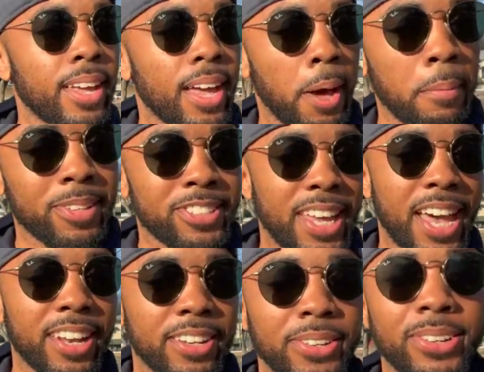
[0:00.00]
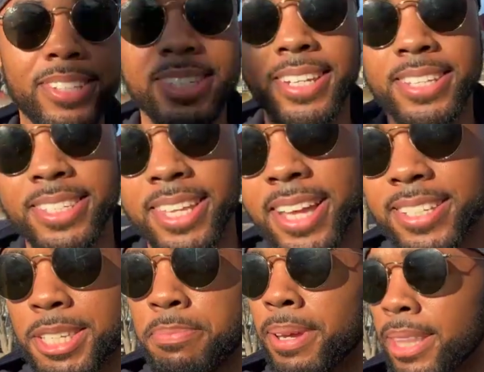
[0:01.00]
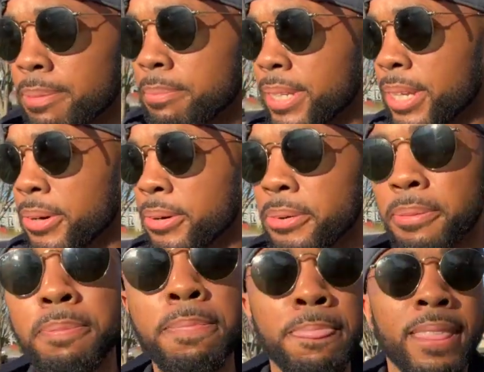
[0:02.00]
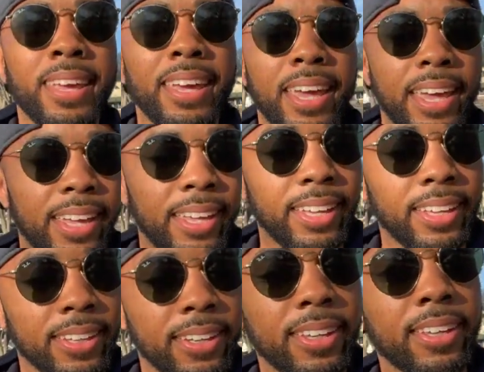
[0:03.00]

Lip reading: I'm in Chattanooga, Tennessee. I just picked up a load, and